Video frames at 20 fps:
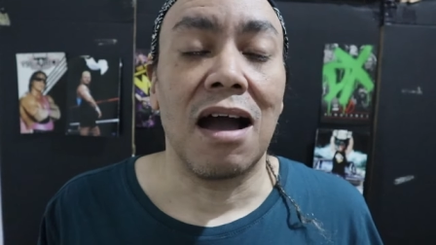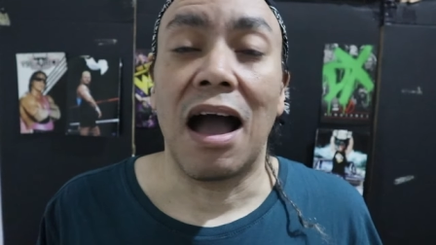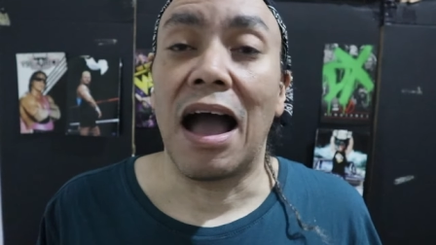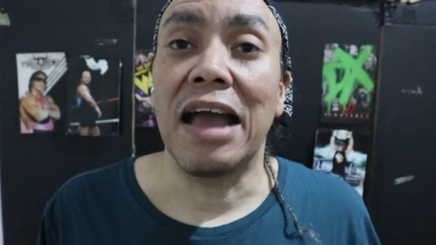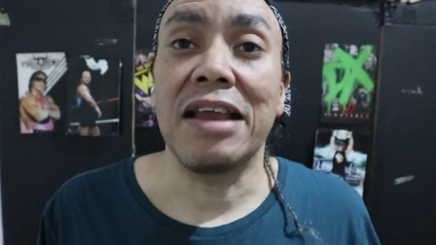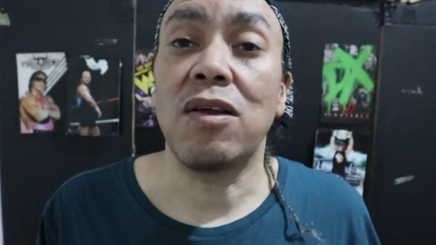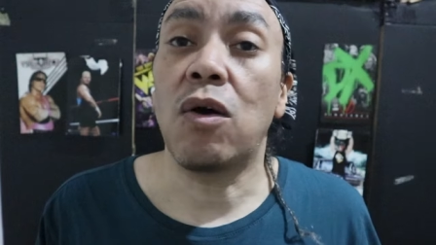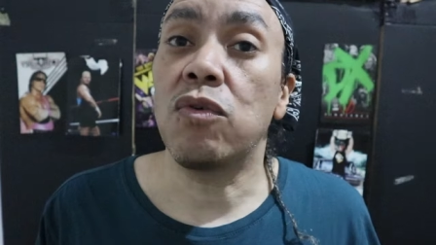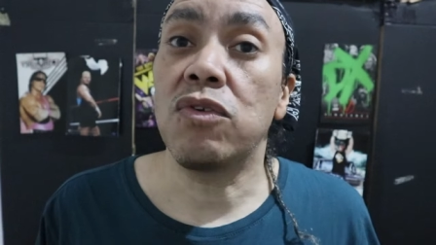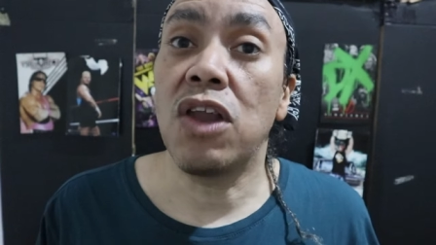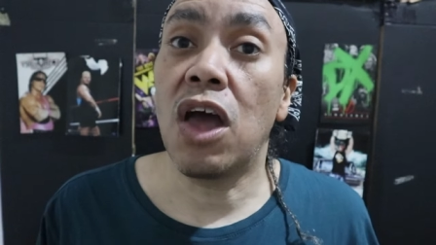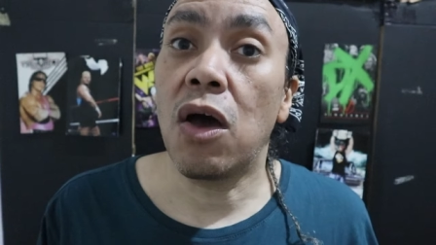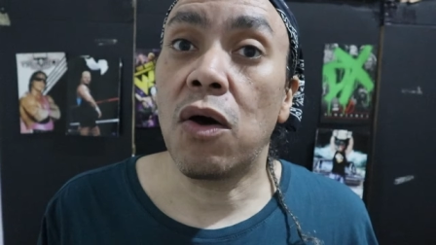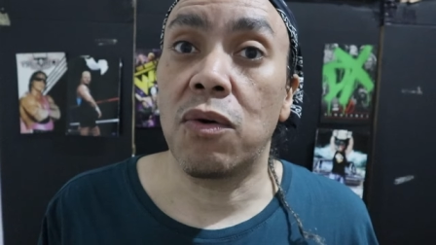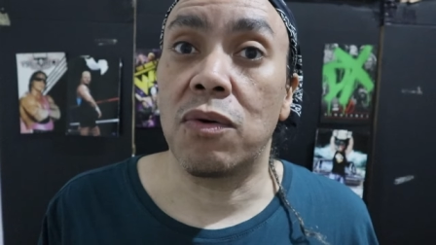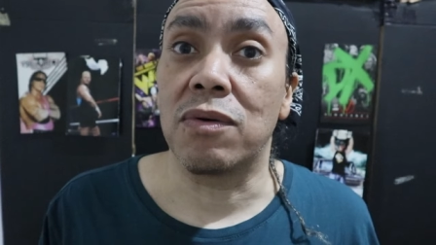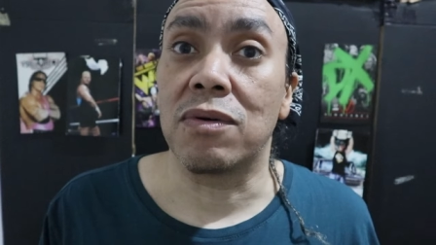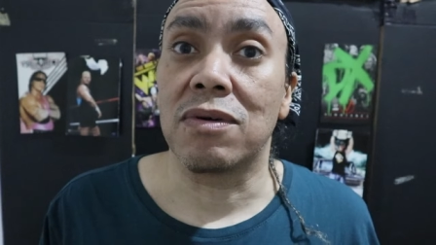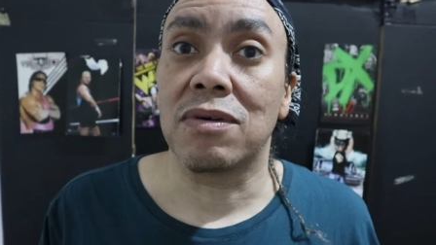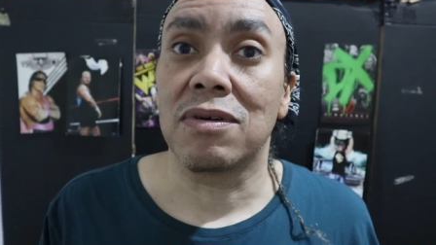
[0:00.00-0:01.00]
I don't
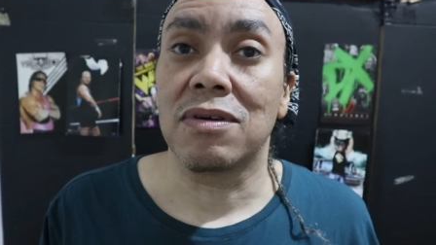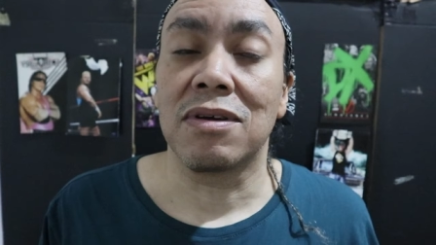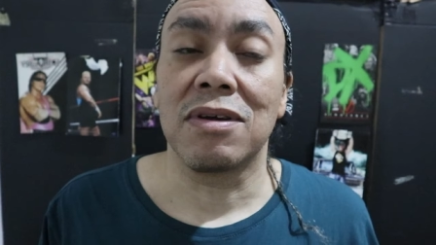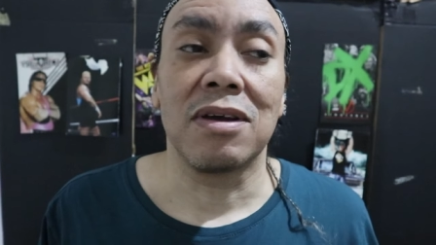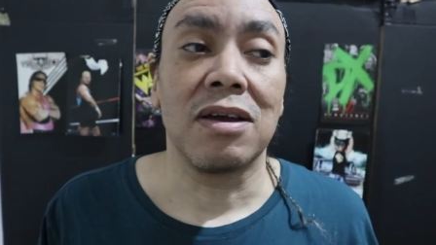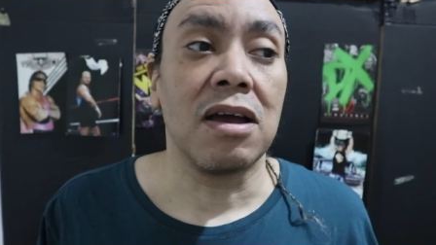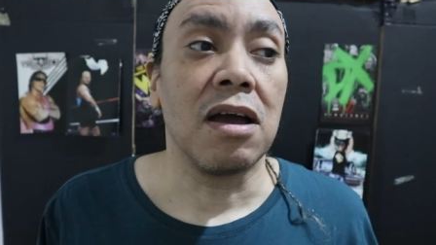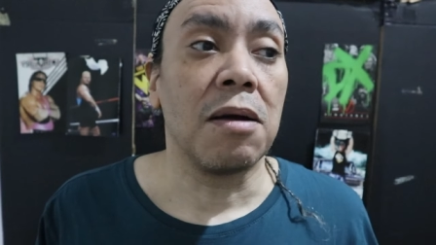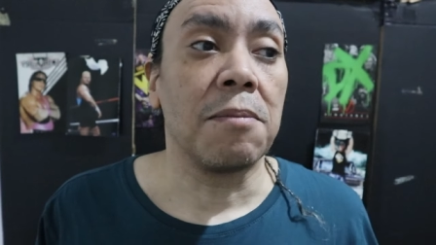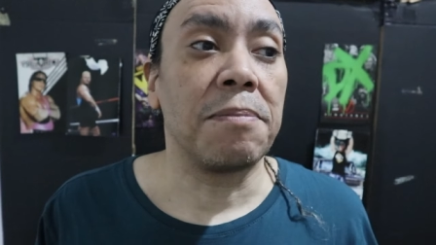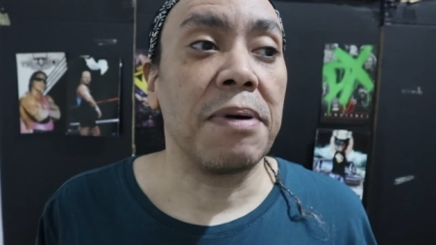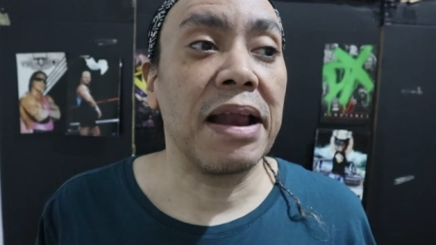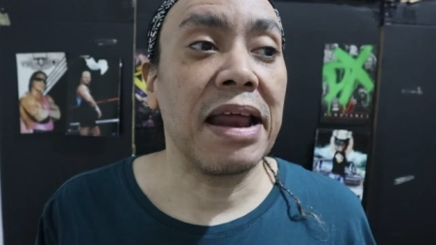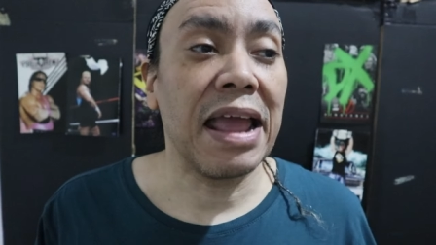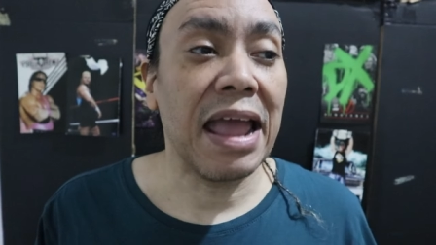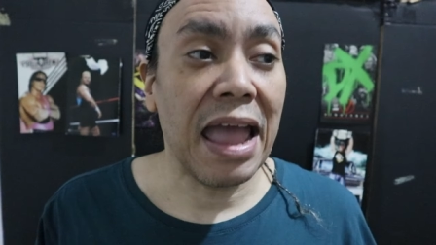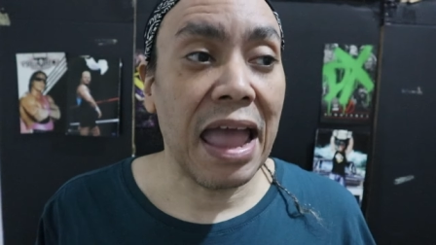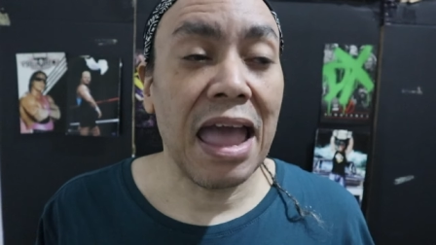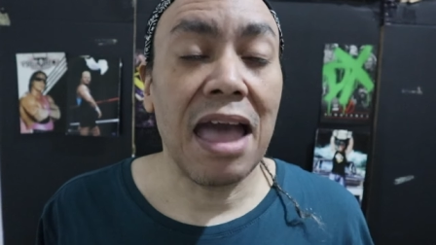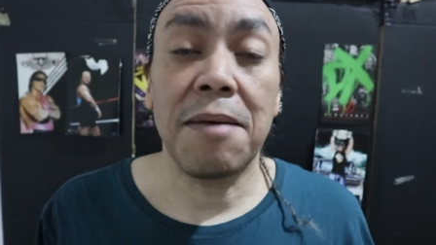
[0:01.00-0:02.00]
know. But
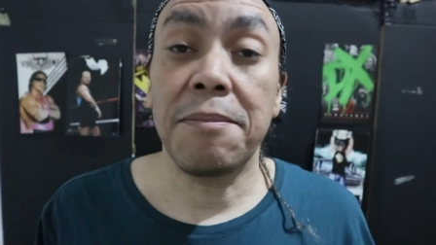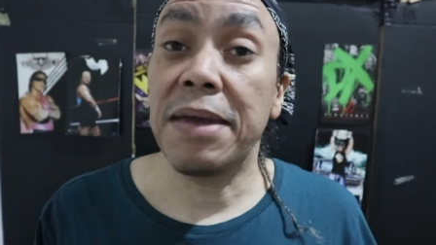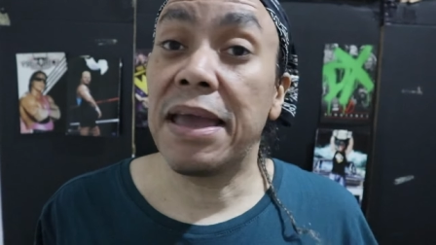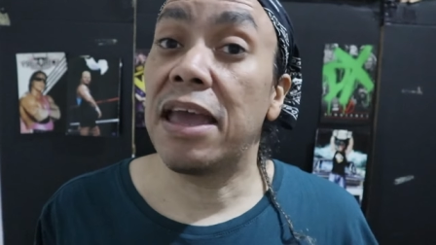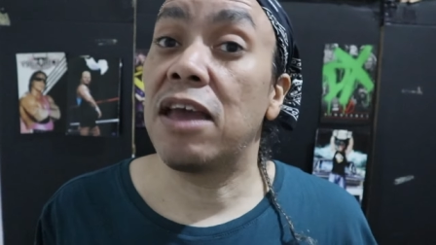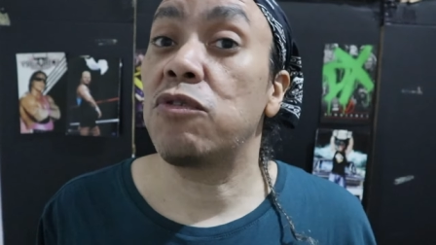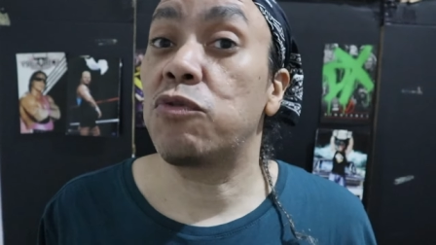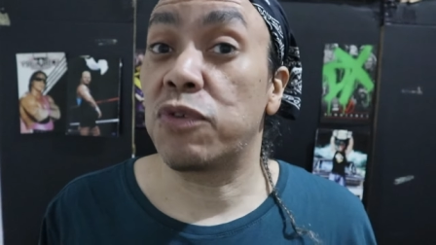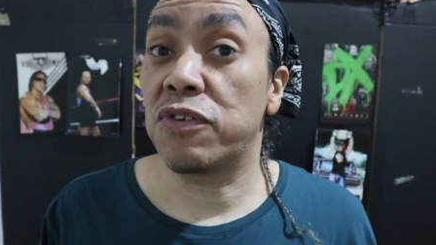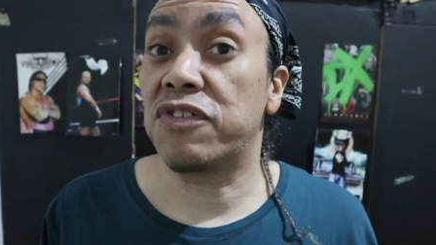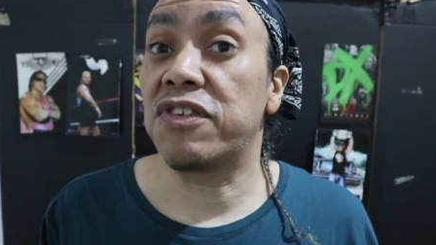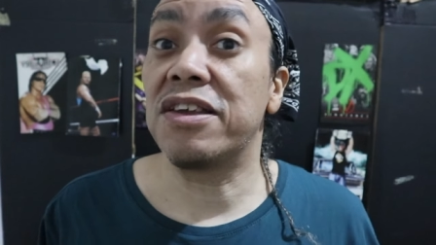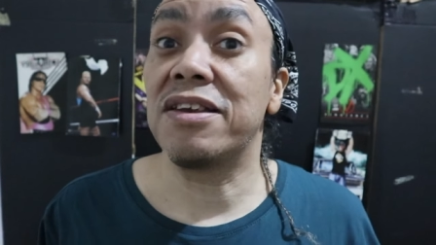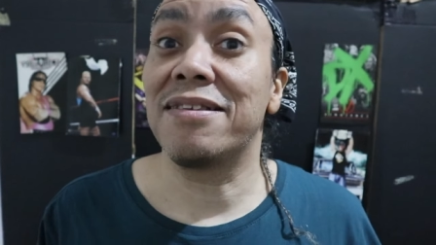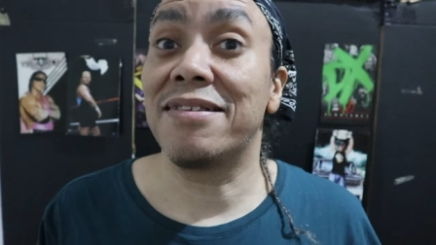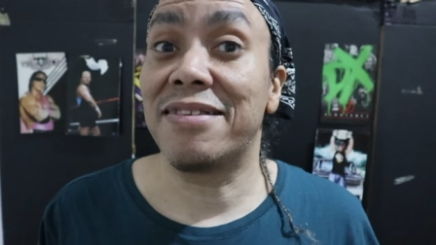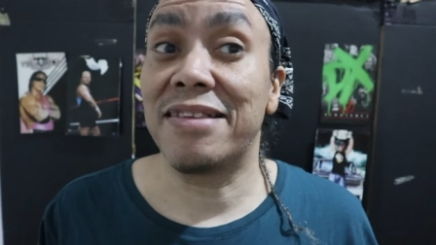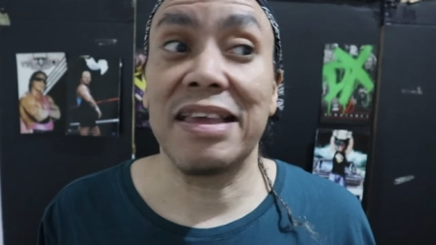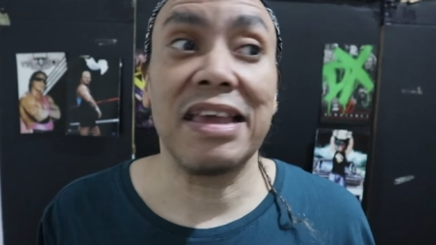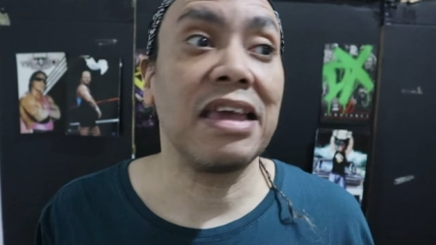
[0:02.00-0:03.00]
I am interested
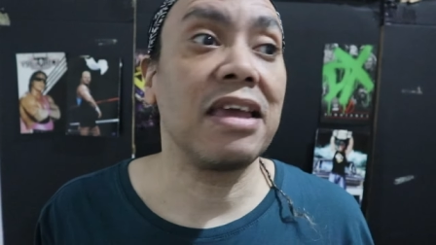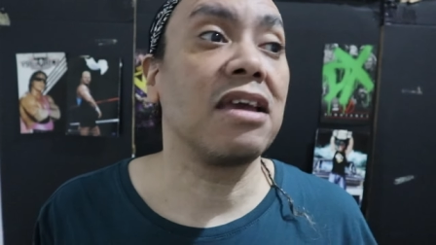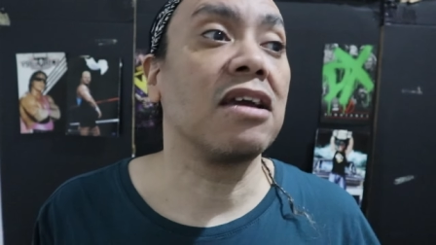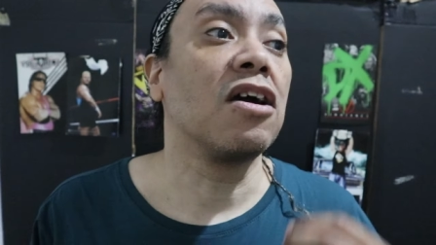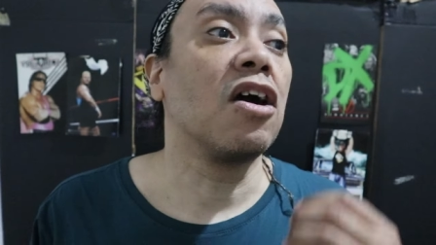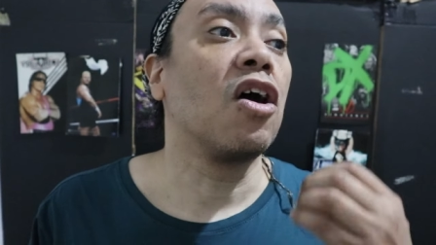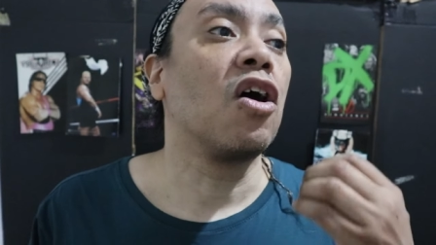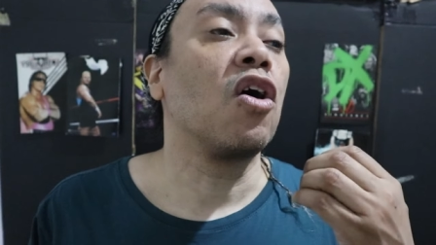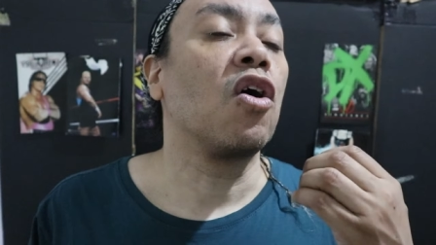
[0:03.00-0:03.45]
in seeing